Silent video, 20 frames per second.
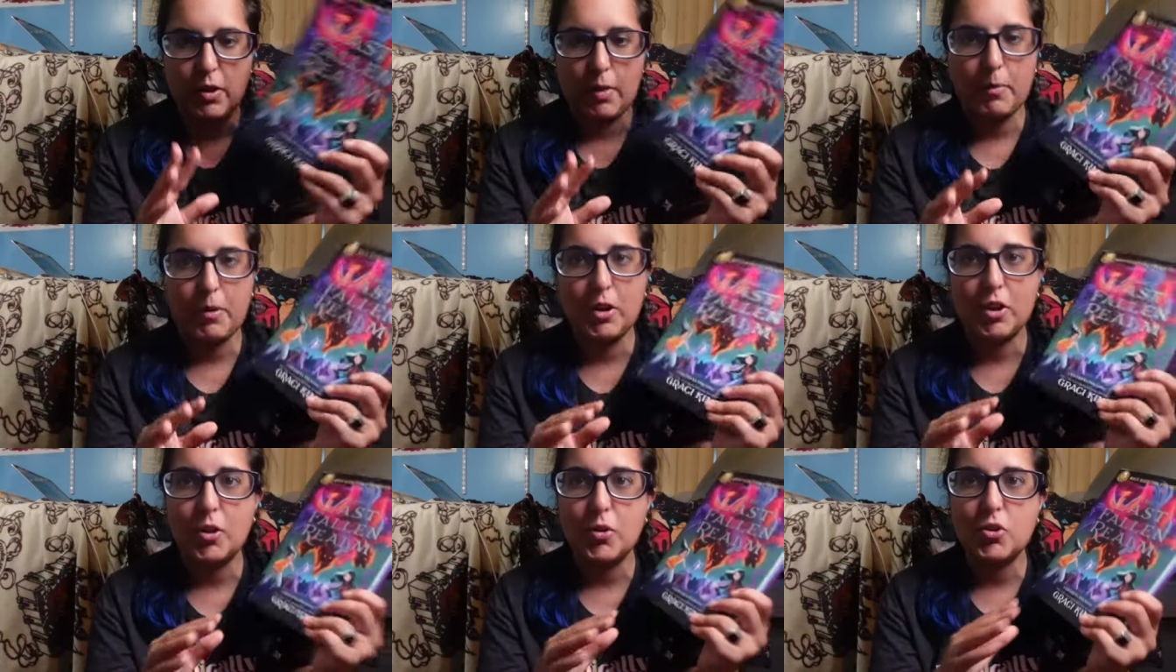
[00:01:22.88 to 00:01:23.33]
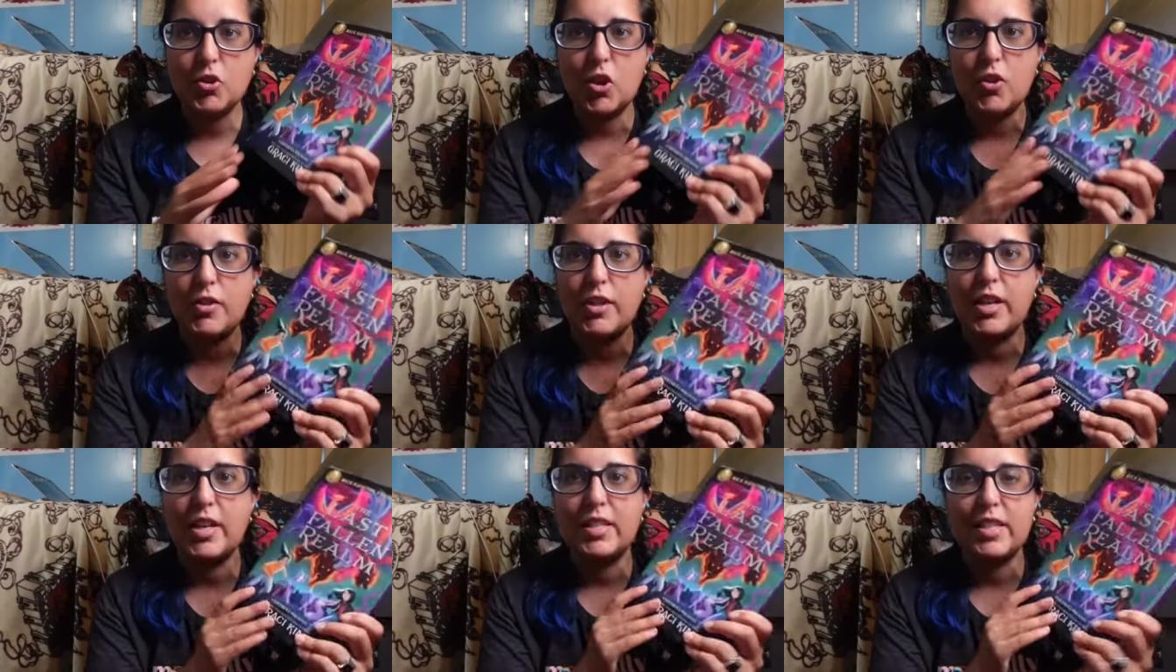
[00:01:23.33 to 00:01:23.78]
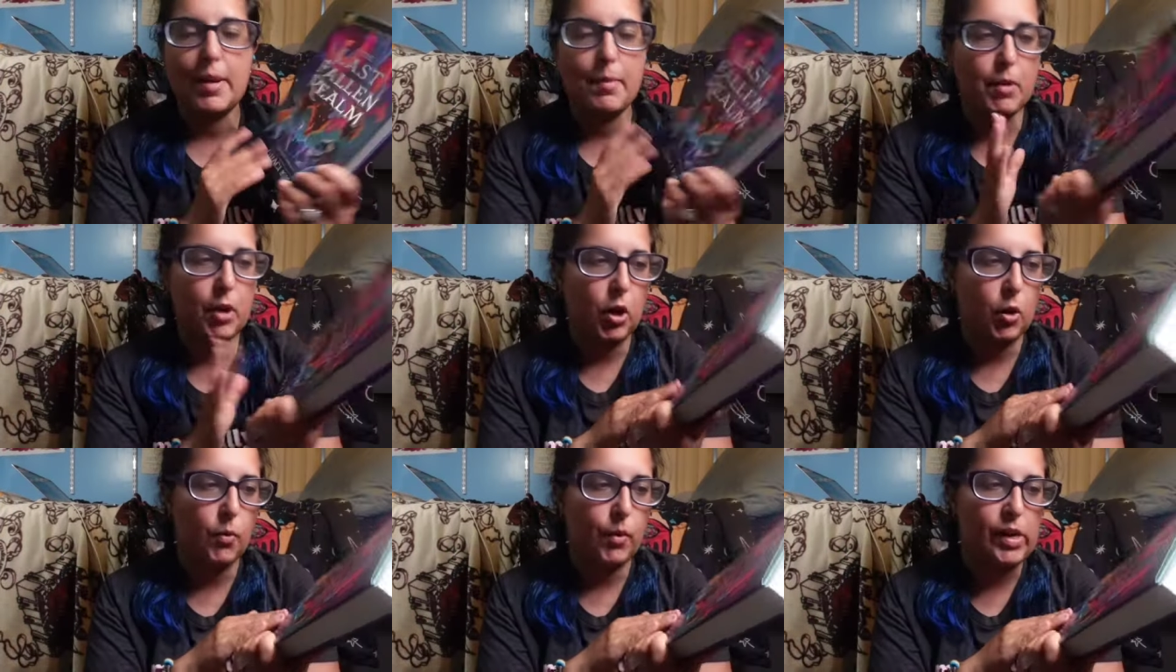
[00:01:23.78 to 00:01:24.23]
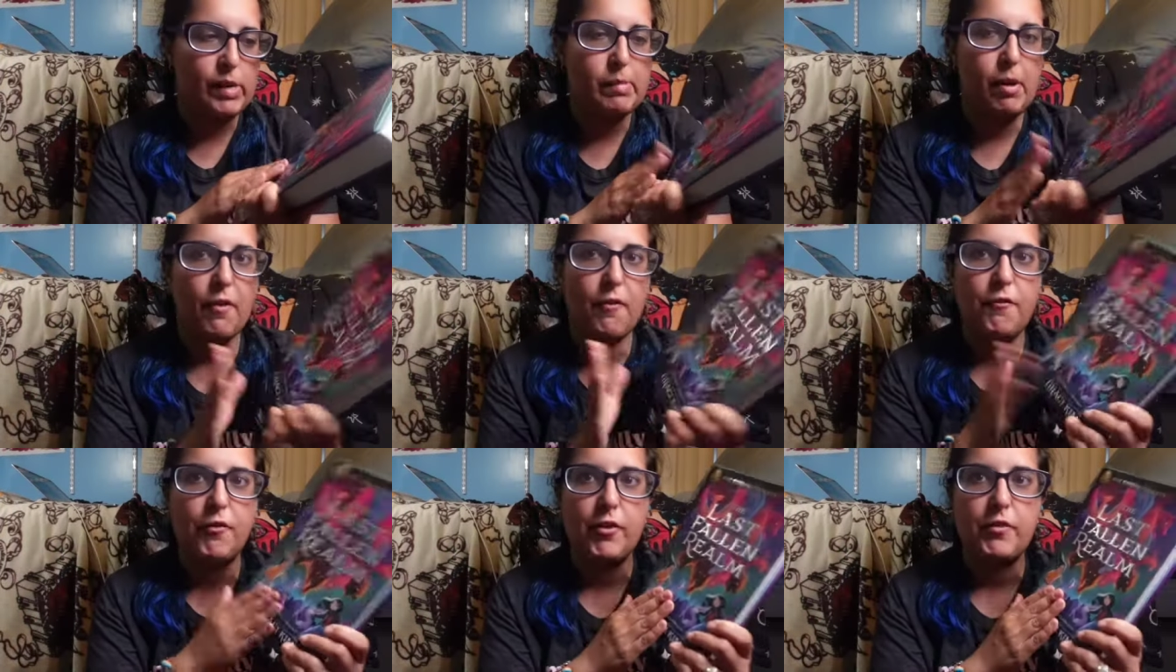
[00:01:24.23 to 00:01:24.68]
I'm going to go start this. I'm going to read
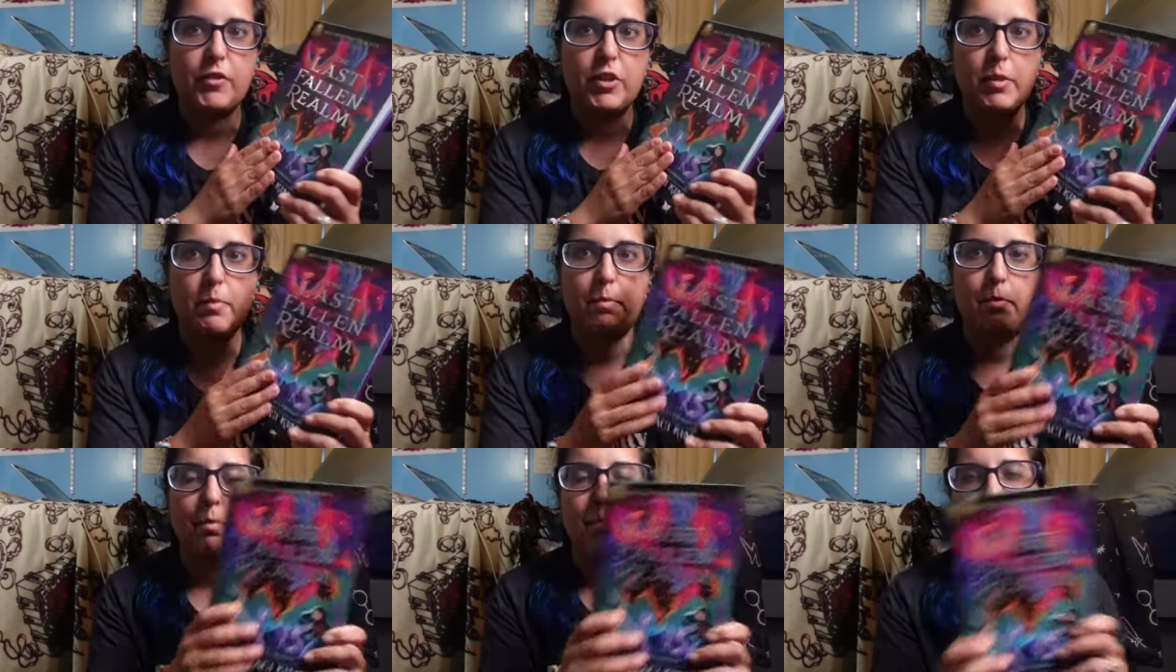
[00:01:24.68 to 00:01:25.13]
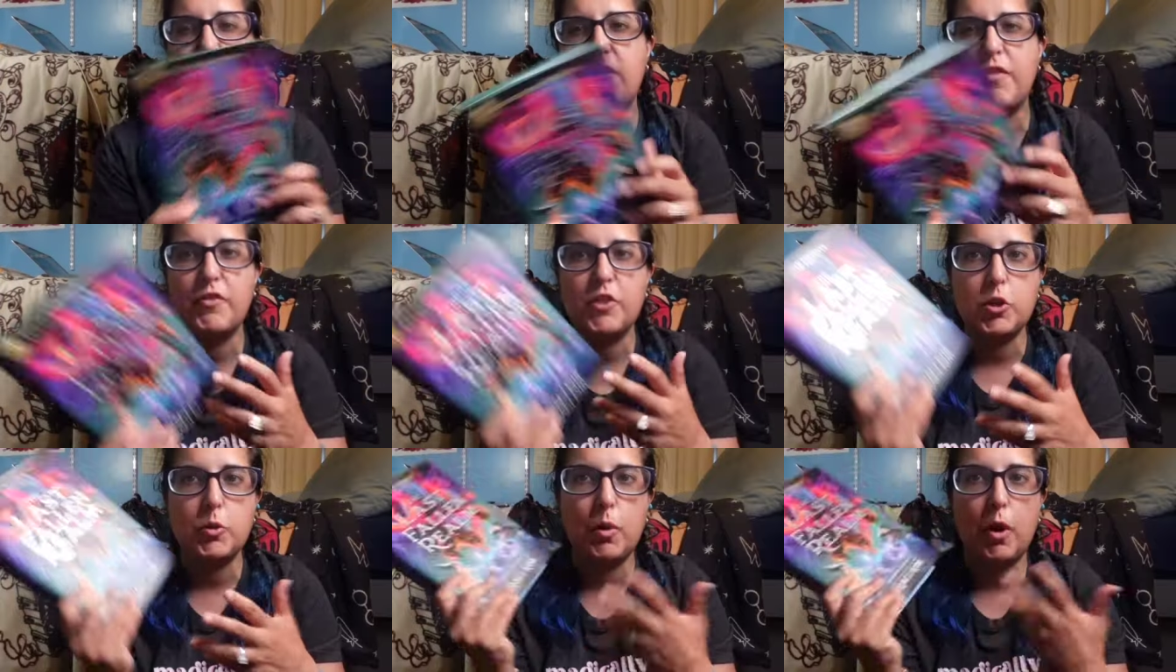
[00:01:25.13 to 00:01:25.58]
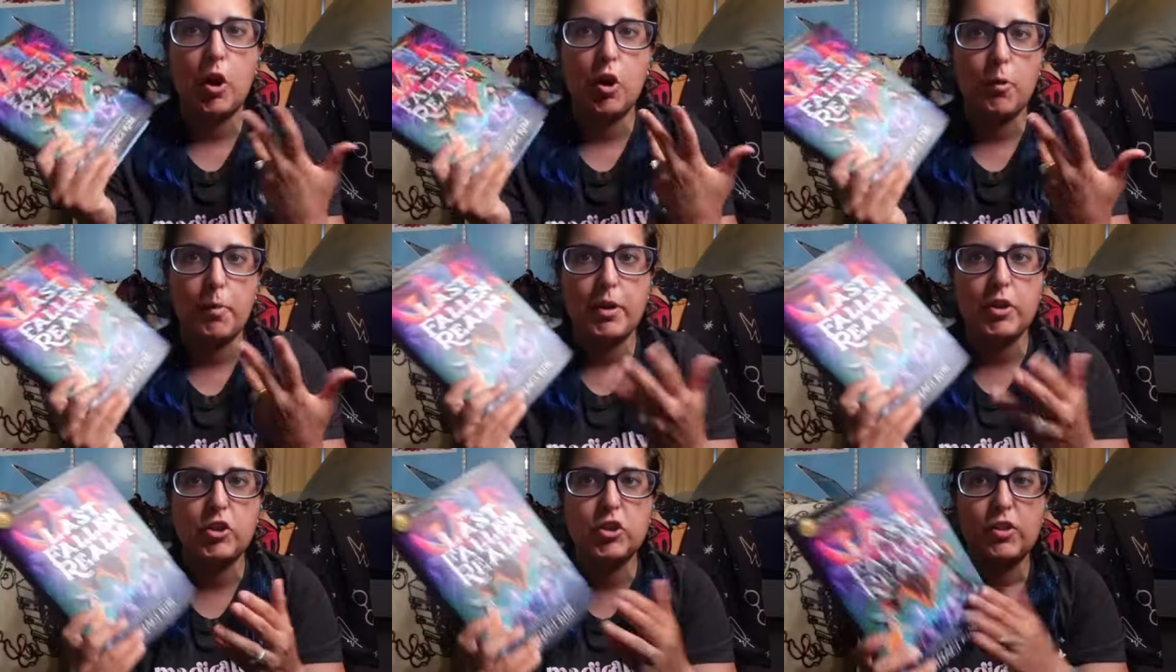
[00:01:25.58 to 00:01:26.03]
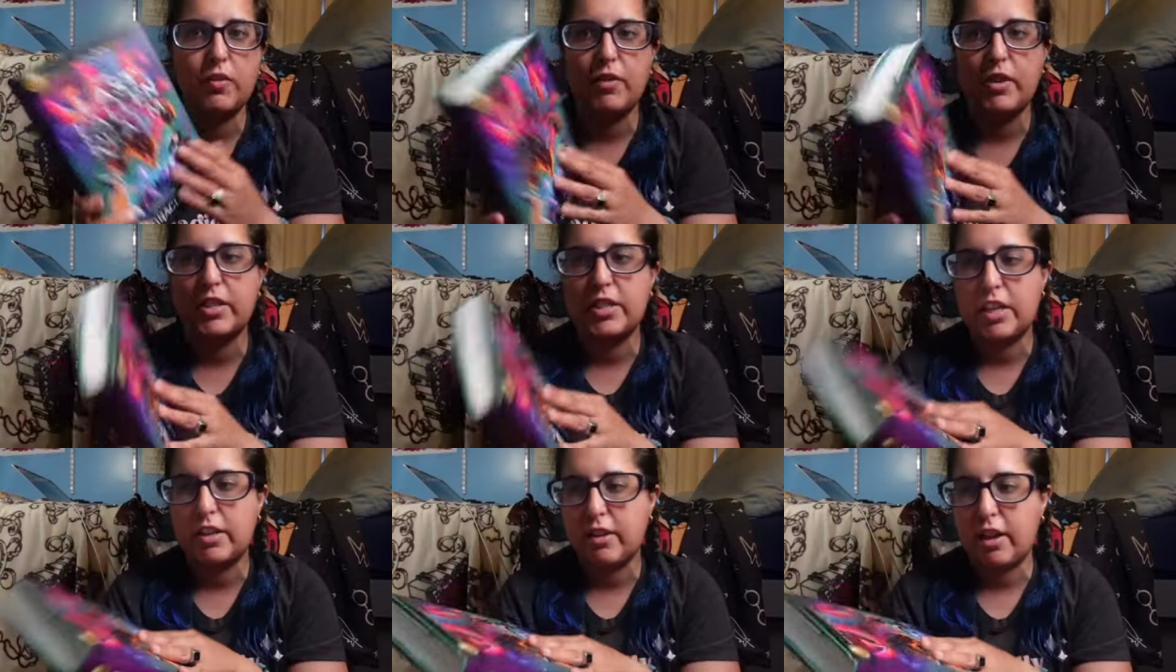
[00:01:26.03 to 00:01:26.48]
about fifty, fifty to one hundred pages of
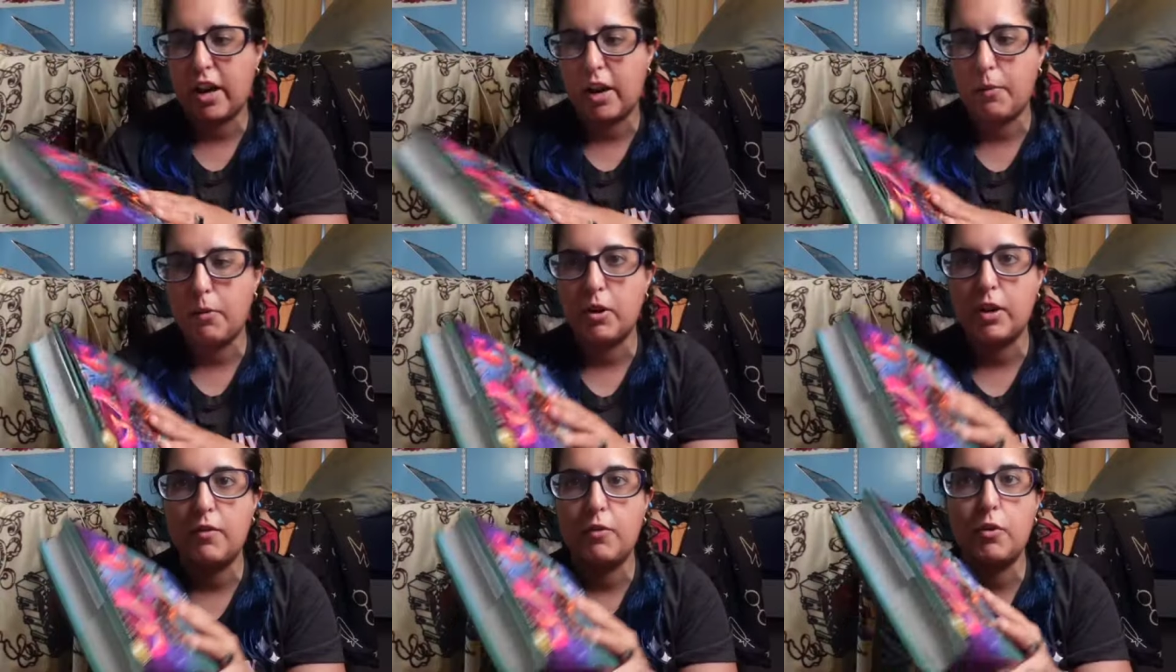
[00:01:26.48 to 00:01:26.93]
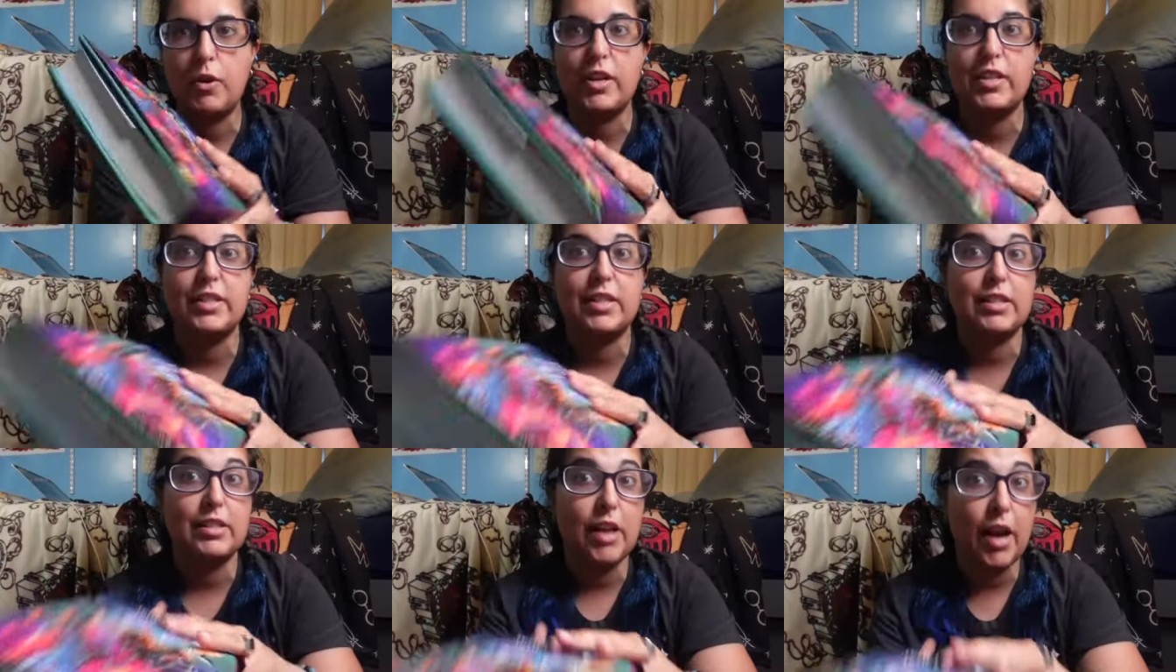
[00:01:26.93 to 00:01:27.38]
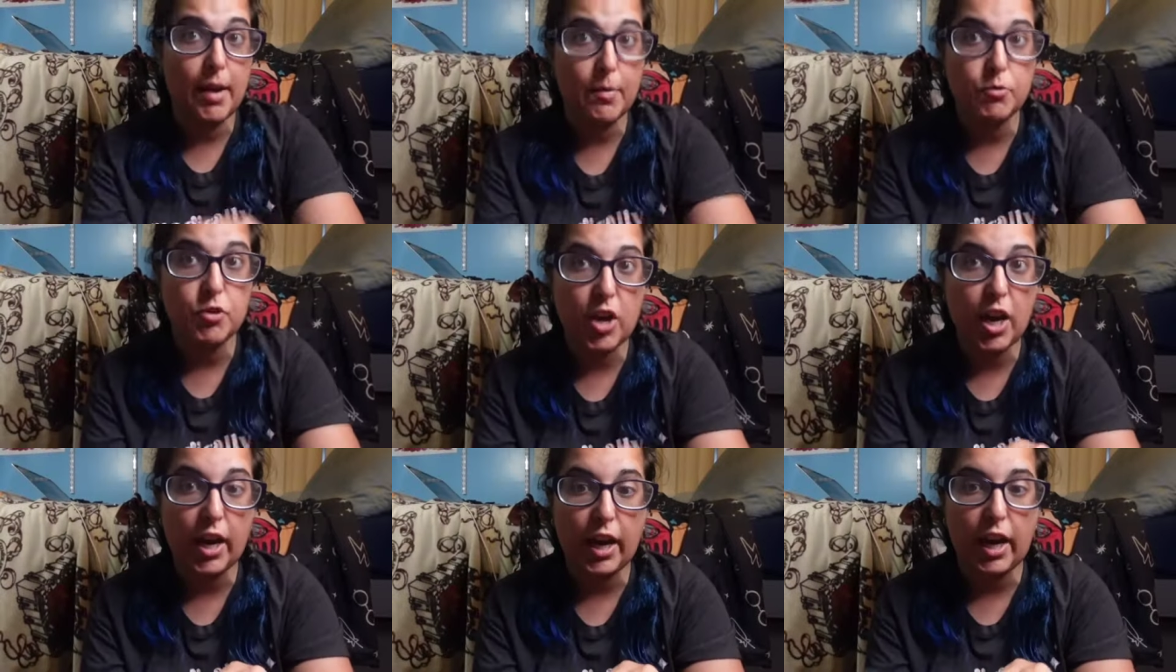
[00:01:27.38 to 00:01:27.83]
this, and then I will give you guys a time check